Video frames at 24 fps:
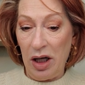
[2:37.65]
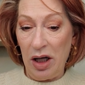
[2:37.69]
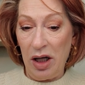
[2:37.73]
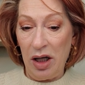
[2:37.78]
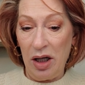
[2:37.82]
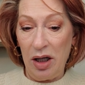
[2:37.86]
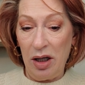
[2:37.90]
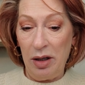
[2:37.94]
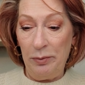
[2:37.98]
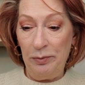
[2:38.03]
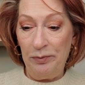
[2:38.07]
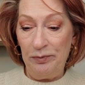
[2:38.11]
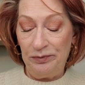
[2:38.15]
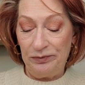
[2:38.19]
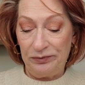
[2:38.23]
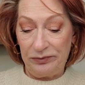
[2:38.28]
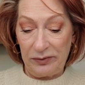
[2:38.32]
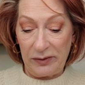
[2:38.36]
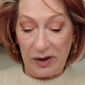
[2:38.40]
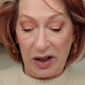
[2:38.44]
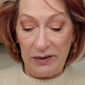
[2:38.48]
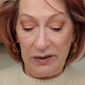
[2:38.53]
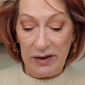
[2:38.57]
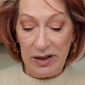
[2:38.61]
Um,
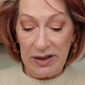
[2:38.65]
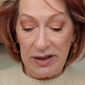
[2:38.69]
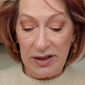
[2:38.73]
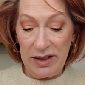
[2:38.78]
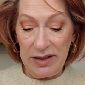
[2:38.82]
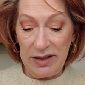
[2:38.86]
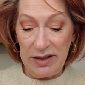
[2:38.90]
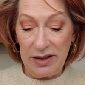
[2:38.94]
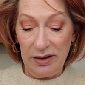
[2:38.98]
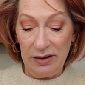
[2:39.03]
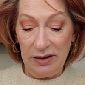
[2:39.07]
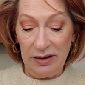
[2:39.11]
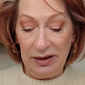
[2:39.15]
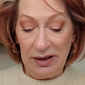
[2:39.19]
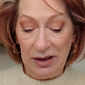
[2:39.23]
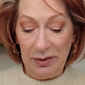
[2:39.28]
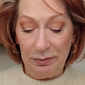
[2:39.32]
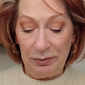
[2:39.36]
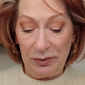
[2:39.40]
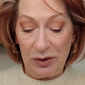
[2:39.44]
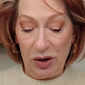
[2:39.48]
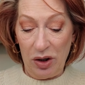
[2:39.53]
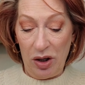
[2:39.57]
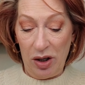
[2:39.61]
this is the
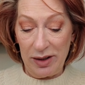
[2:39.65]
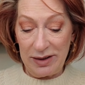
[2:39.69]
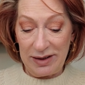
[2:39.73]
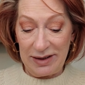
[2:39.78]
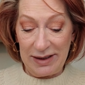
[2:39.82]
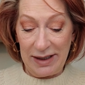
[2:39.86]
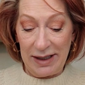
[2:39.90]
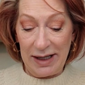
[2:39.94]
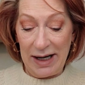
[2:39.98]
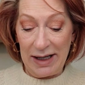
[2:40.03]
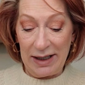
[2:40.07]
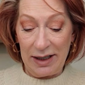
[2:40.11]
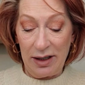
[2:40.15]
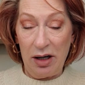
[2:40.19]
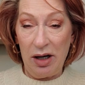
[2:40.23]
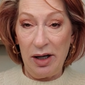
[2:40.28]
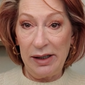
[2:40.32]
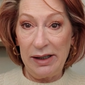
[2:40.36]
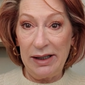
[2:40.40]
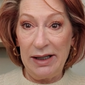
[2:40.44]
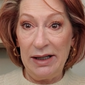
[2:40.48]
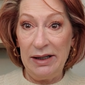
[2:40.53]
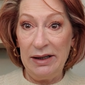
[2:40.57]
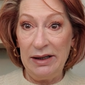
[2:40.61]
lip gloss that I got
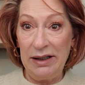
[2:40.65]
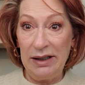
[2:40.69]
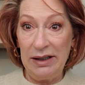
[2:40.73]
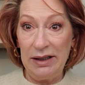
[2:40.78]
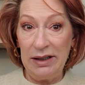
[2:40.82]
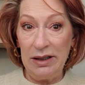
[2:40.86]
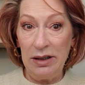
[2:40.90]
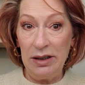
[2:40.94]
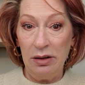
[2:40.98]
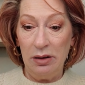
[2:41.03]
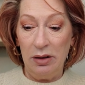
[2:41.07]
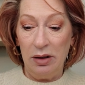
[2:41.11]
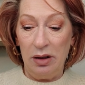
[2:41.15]
in the